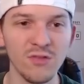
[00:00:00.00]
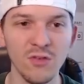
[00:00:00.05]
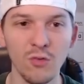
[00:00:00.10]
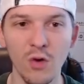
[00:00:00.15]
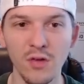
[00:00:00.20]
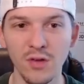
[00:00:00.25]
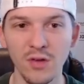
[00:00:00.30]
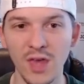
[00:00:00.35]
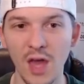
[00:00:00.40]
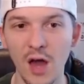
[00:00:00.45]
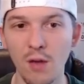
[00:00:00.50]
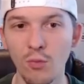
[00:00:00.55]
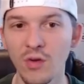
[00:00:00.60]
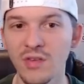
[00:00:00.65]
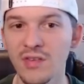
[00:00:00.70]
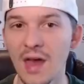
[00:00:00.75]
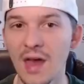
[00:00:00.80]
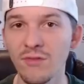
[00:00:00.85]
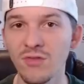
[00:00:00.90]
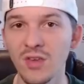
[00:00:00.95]
to where the
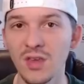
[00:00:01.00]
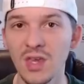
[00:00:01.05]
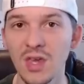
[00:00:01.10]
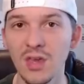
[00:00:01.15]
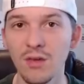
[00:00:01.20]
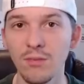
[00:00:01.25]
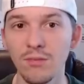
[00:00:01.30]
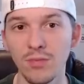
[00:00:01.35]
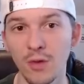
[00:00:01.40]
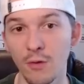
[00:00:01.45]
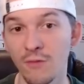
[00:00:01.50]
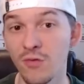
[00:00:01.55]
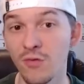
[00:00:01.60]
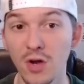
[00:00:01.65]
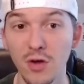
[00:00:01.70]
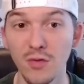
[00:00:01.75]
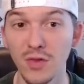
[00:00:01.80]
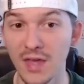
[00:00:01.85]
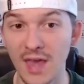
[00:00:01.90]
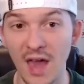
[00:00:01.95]
Cowboys to keep their foot
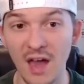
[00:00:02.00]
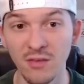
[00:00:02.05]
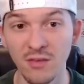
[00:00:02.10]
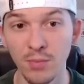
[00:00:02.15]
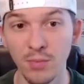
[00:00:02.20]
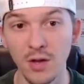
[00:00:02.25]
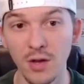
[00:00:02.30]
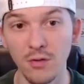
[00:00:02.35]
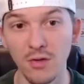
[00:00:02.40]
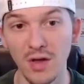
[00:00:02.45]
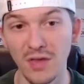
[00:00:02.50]
on the gas pedal,